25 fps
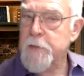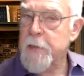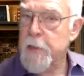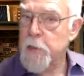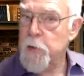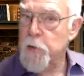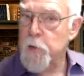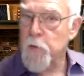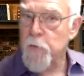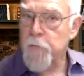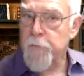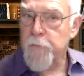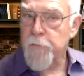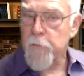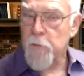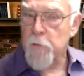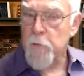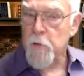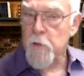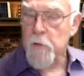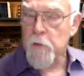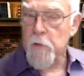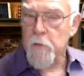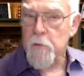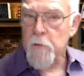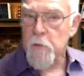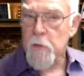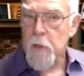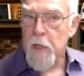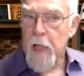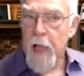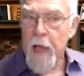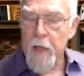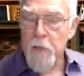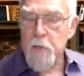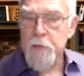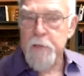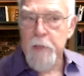does that do for her?
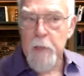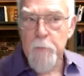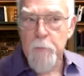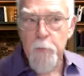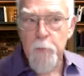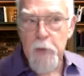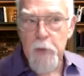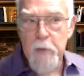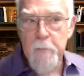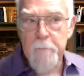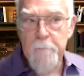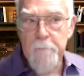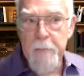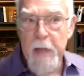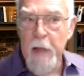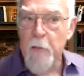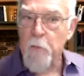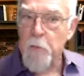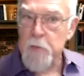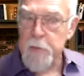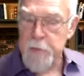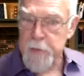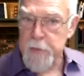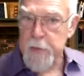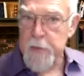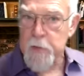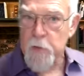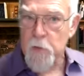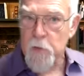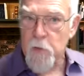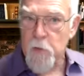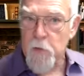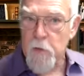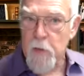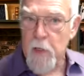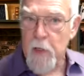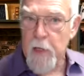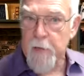How does that bring balance into
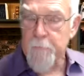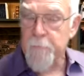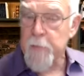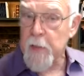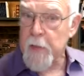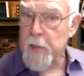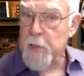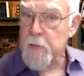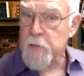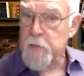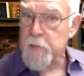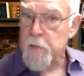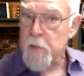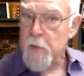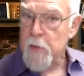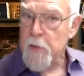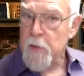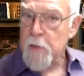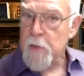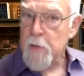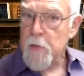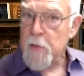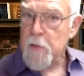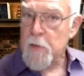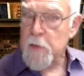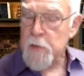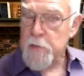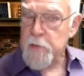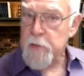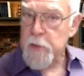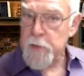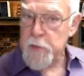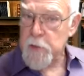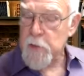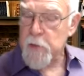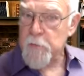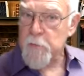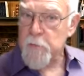her life? Because the
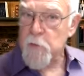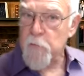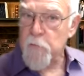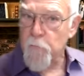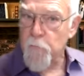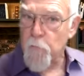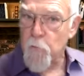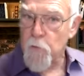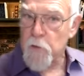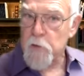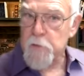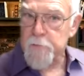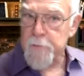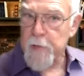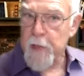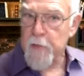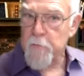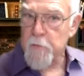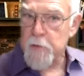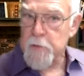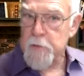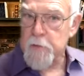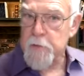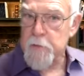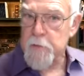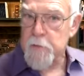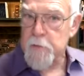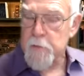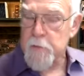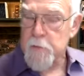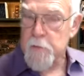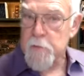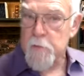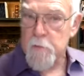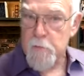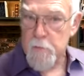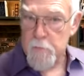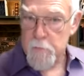system is forced balance
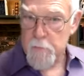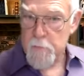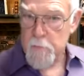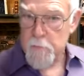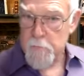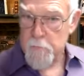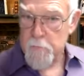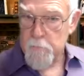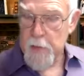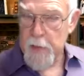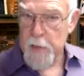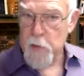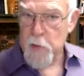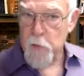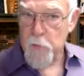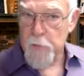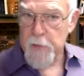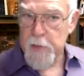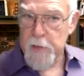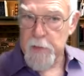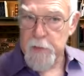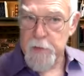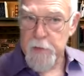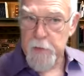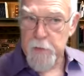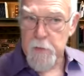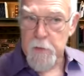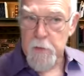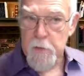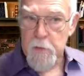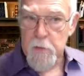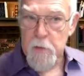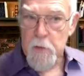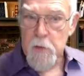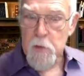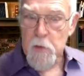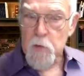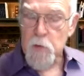by creation.
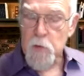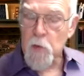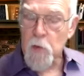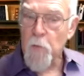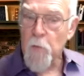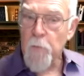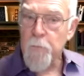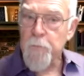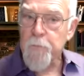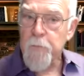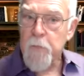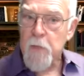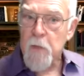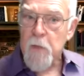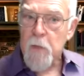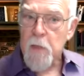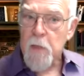So